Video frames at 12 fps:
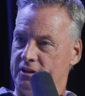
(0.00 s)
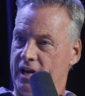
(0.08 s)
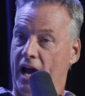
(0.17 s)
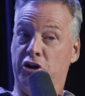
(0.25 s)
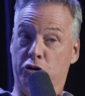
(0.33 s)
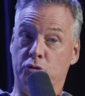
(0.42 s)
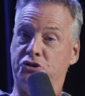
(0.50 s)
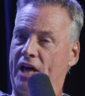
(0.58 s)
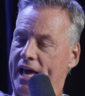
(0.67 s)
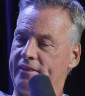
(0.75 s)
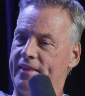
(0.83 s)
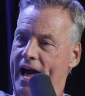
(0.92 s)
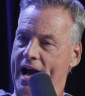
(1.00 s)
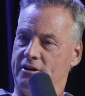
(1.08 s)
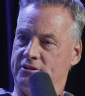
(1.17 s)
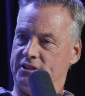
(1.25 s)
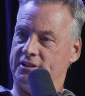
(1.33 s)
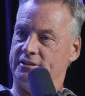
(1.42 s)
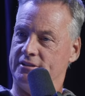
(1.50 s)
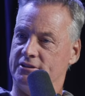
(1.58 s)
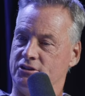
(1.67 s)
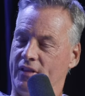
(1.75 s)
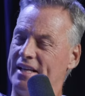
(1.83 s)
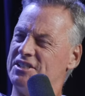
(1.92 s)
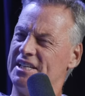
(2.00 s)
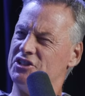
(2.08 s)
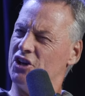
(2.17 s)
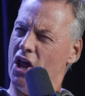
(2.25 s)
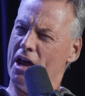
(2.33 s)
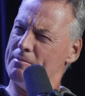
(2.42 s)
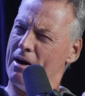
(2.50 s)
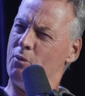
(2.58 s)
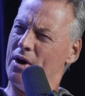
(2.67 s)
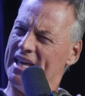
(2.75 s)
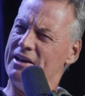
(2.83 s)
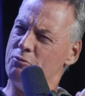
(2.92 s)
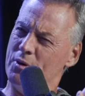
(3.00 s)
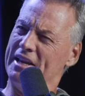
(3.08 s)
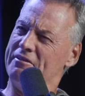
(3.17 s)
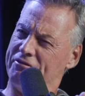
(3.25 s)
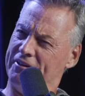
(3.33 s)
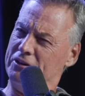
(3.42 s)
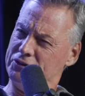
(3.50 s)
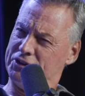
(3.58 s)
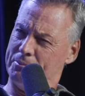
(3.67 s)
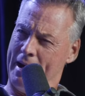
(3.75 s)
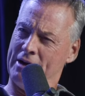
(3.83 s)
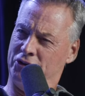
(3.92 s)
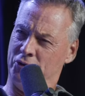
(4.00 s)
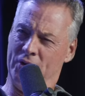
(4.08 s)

and you stay in the house. Mm-hmm. So that says a lot about what he really feels about you.